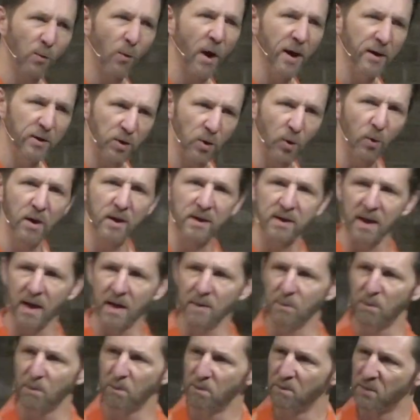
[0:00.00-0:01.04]
the right choice,
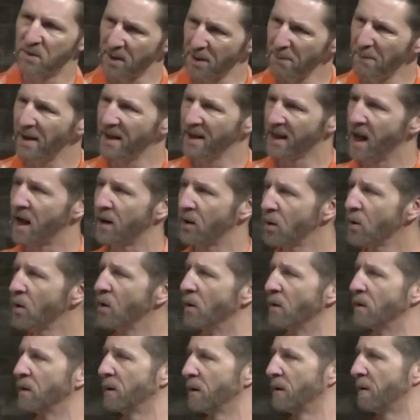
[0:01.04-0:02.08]
and somebody got
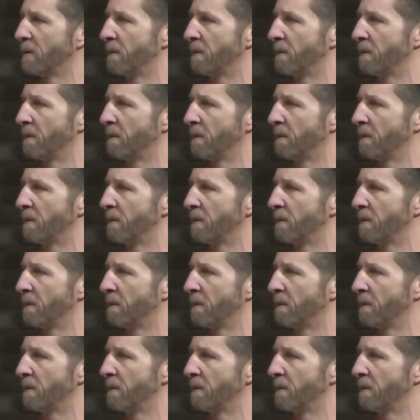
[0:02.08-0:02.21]
hurt.